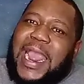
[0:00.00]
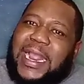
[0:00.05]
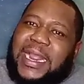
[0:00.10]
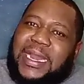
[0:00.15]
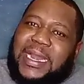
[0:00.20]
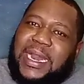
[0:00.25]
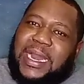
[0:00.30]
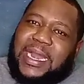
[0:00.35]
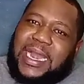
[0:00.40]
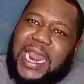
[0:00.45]

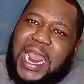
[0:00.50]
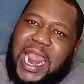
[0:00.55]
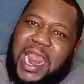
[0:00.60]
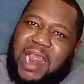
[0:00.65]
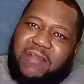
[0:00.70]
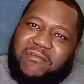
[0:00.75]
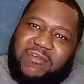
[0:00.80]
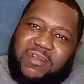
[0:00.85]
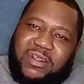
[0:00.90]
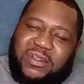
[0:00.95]
whether
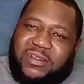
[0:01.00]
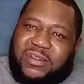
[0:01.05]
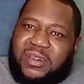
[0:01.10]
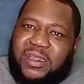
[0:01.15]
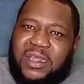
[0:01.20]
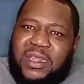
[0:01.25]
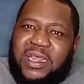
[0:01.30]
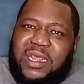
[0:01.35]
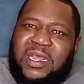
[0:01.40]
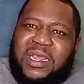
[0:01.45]
it's
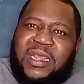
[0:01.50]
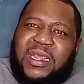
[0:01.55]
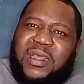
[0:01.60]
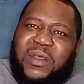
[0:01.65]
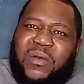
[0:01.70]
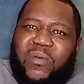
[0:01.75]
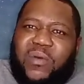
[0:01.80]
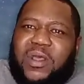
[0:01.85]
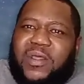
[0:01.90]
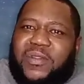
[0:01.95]

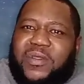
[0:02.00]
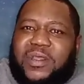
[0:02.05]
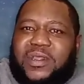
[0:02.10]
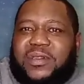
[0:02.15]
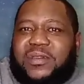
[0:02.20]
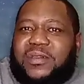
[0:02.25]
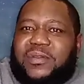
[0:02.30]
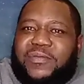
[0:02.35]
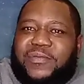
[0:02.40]
financial,